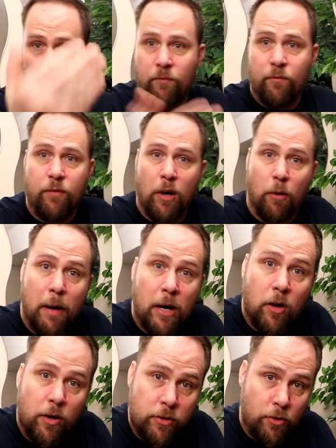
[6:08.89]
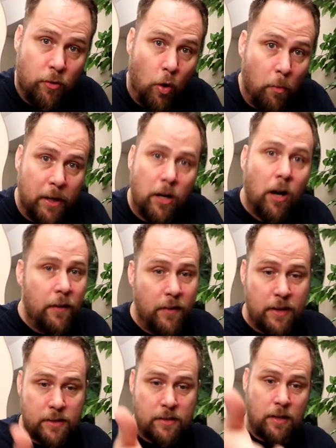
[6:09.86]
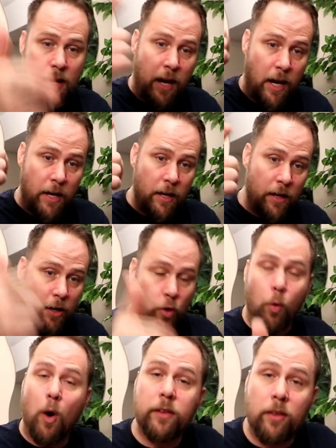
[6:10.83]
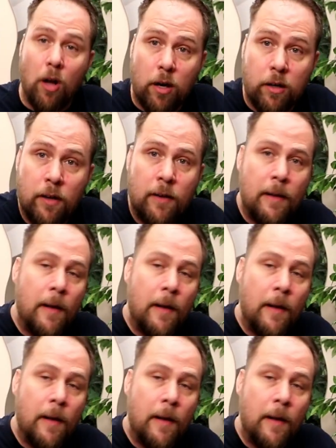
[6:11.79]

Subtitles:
fell back onto, oh my God, that's a quad lock.